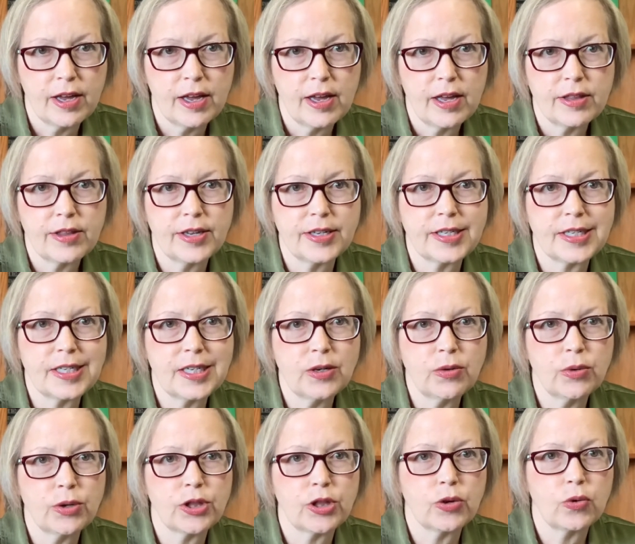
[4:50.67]
they stick
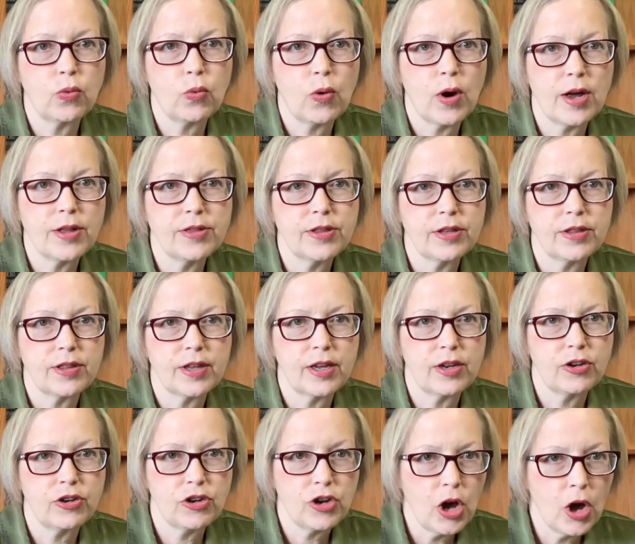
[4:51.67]
with the one that they
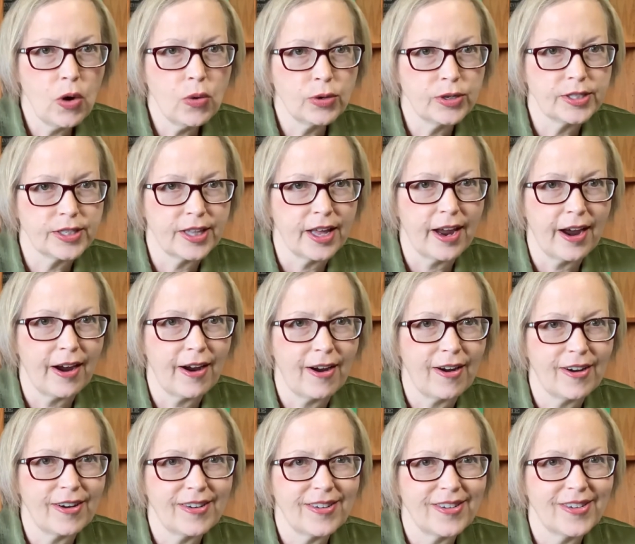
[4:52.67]
know is there,
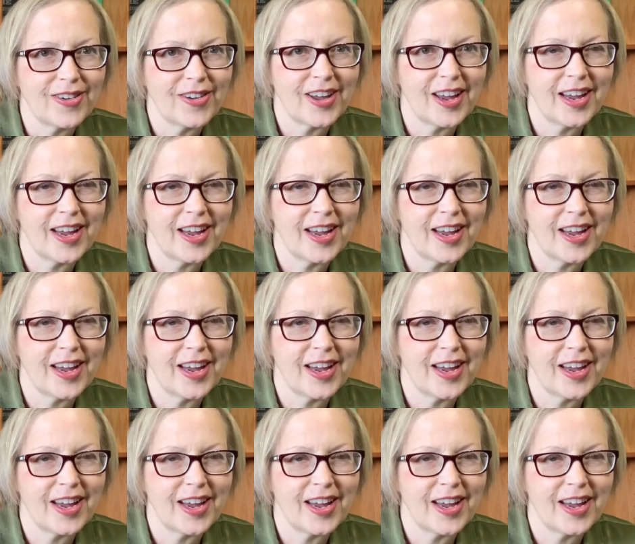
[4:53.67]
okay?